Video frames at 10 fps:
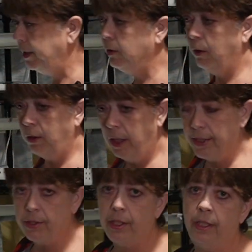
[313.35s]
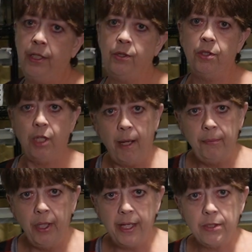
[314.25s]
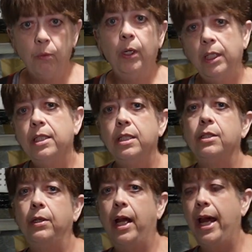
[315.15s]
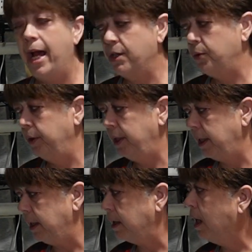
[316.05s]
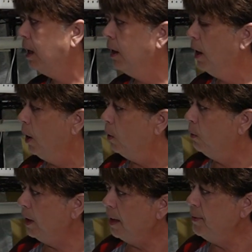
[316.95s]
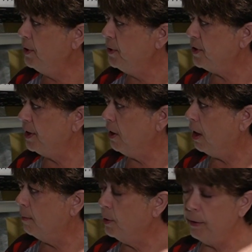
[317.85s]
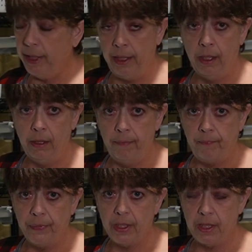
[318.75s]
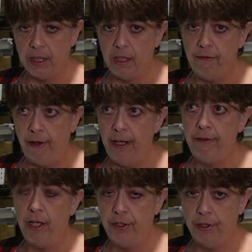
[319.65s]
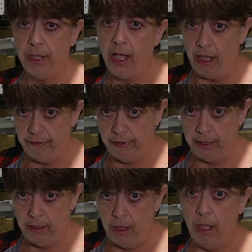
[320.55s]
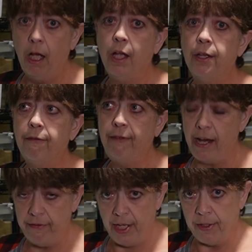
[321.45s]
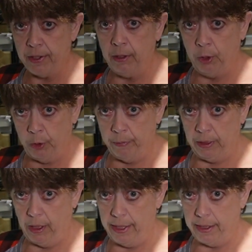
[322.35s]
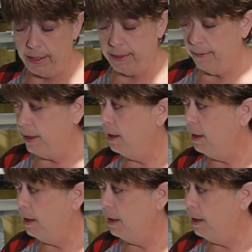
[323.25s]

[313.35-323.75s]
need grow lights? Can I use shop lights? What is it that I actually need? What I'm using are Barinna 6500 Kelvin, 5000 lumen lights.